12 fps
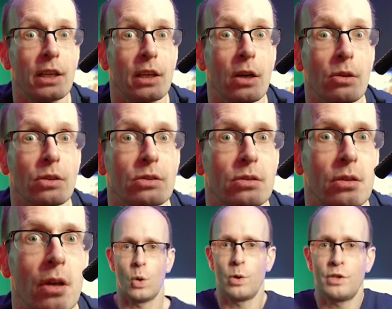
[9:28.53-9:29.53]
close,
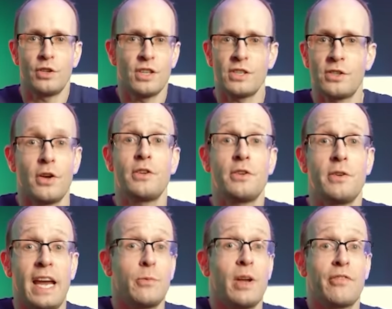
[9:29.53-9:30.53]
or you're just turning your
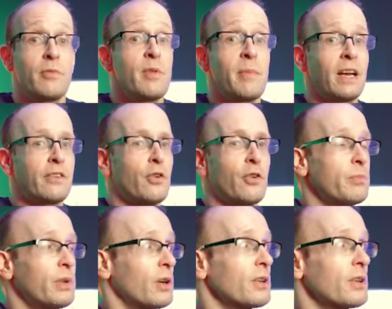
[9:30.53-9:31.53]
head away from the microphone
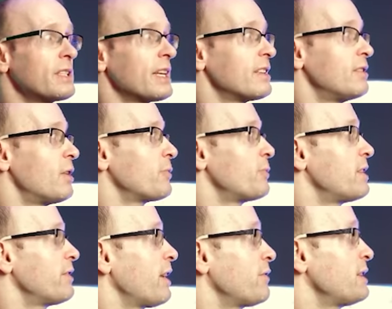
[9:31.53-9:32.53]
because there's a dog with a
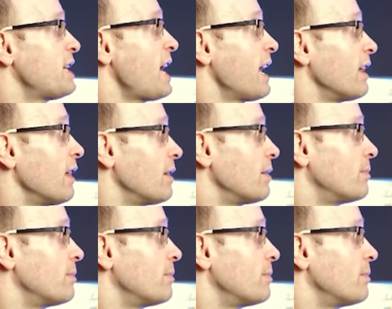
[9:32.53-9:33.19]
fluffy tail.